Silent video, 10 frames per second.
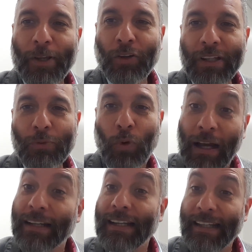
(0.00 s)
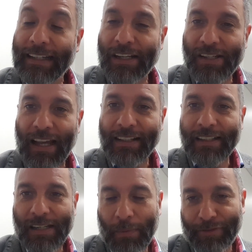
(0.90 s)
there'll be only one English
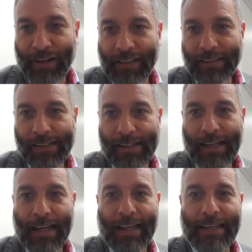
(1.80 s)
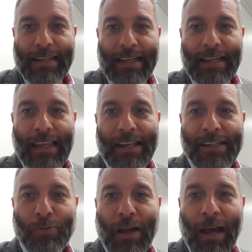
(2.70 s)
side in the semi-finals, and
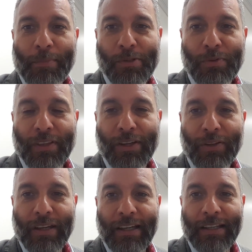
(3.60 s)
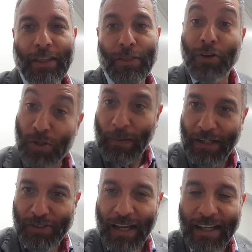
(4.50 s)
let's see what happens with the other
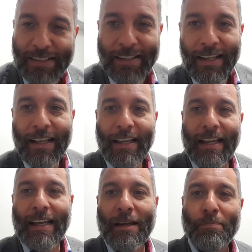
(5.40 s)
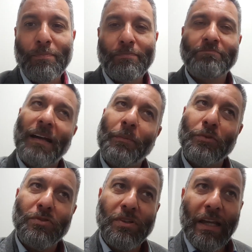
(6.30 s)
3 Spanish sides.
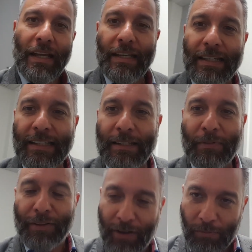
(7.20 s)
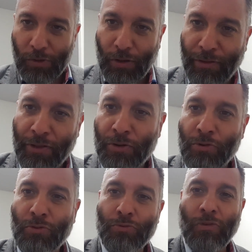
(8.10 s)
I would say Barcelona will go
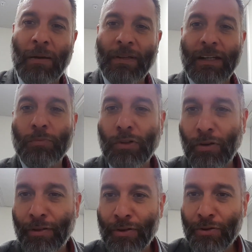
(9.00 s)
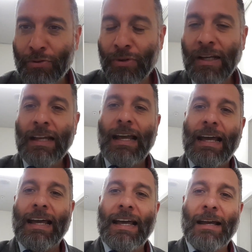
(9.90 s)
through, Real Madrid will go through,
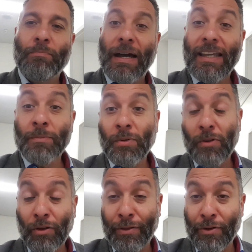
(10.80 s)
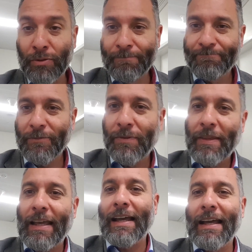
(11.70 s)
Bayern will go through.
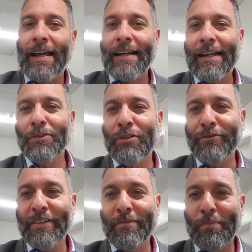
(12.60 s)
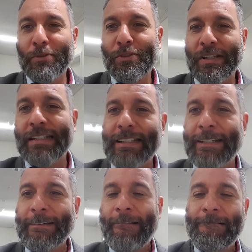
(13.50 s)
And out of Liverpool
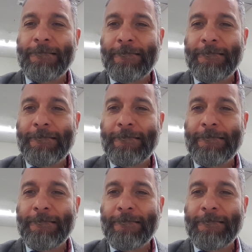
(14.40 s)
City,